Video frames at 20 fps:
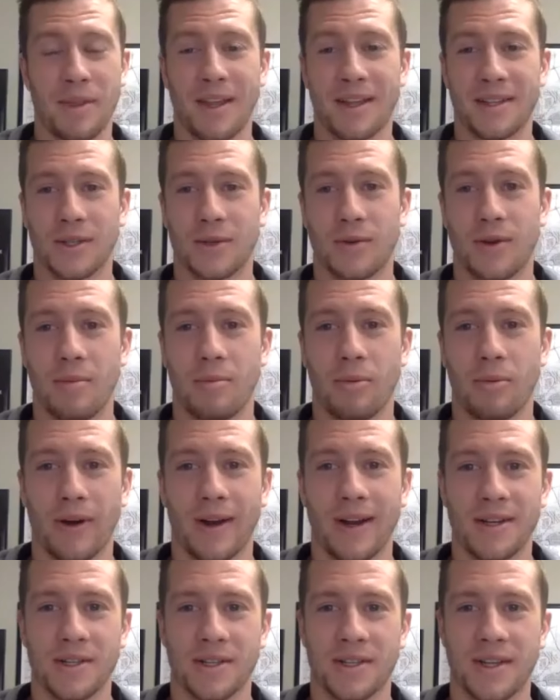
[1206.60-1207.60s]
that's a great point.
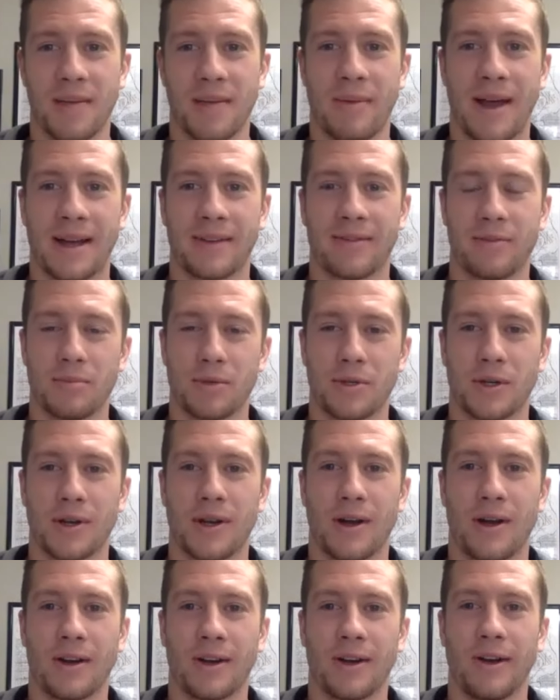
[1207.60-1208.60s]
I just got back from
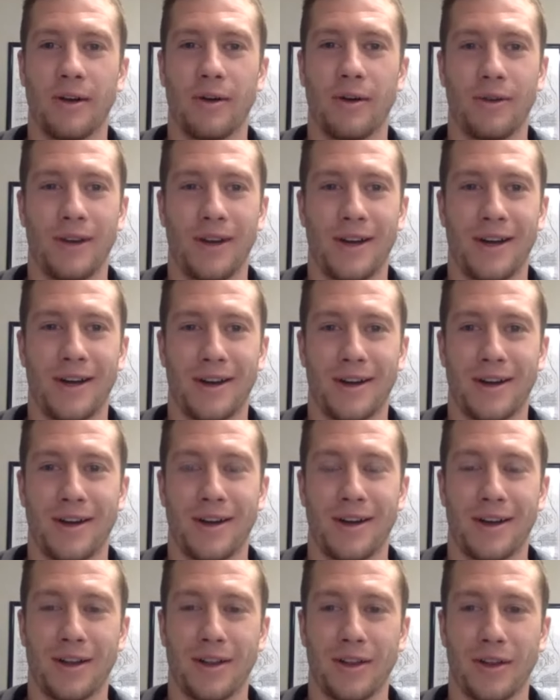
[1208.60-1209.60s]
Chicago on
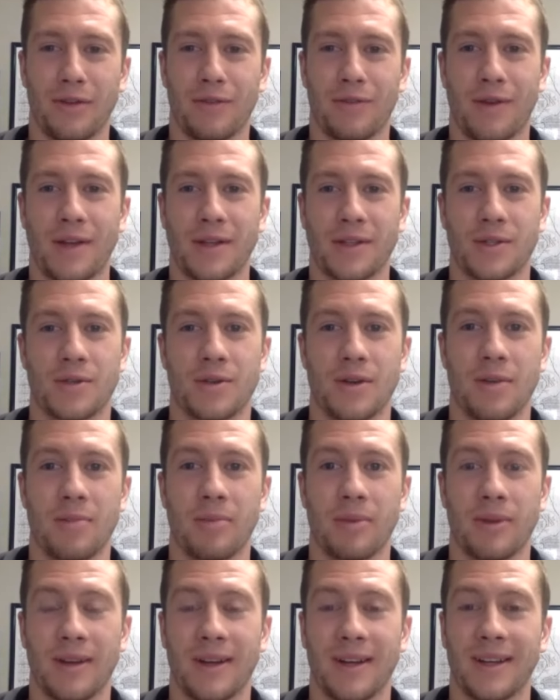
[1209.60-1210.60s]
a little friend's trip,
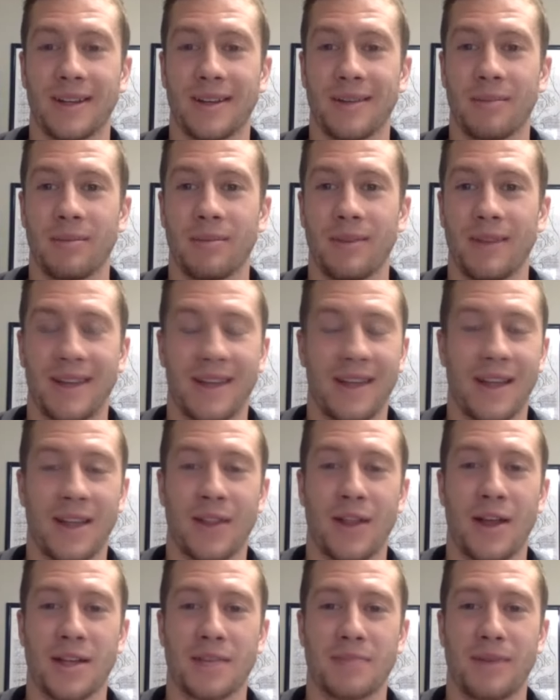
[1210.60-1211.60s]
and I
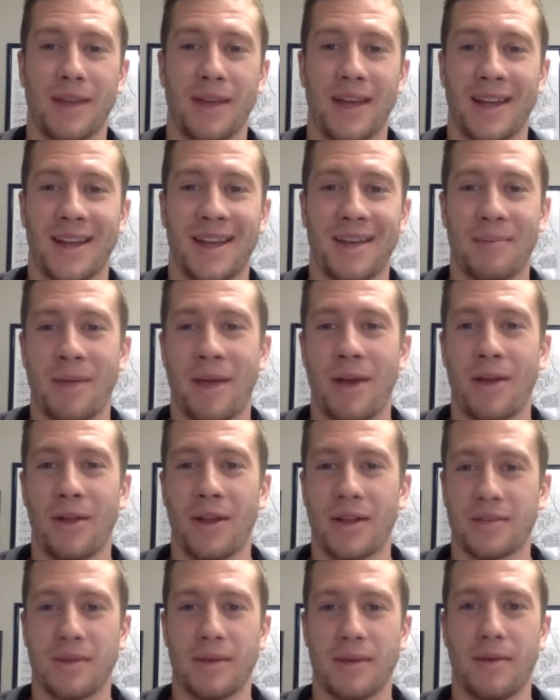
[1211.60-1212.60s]
about
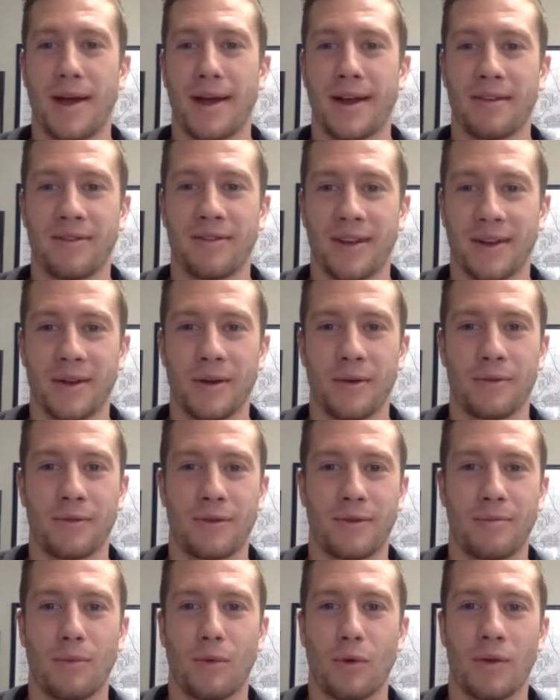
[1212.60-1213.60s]
lost my mind if I go
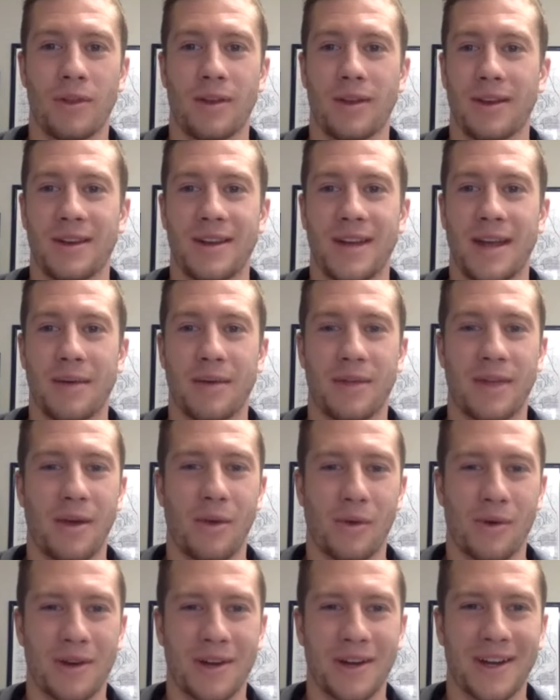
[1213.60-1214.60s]
for more than a day
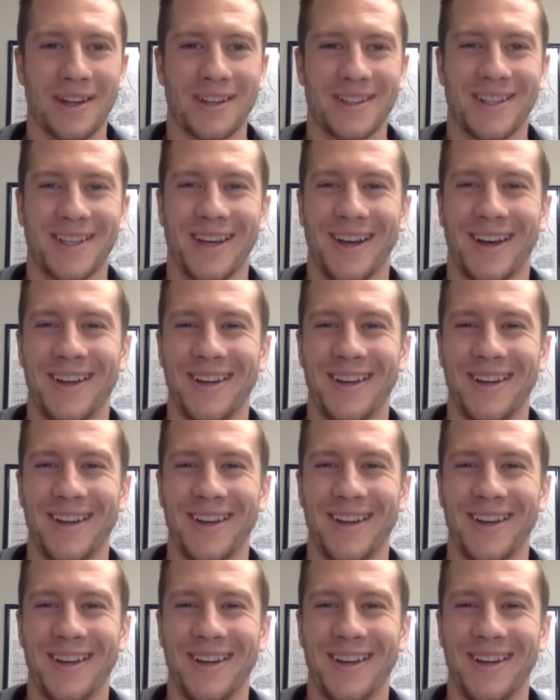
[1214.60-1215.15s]
without working. So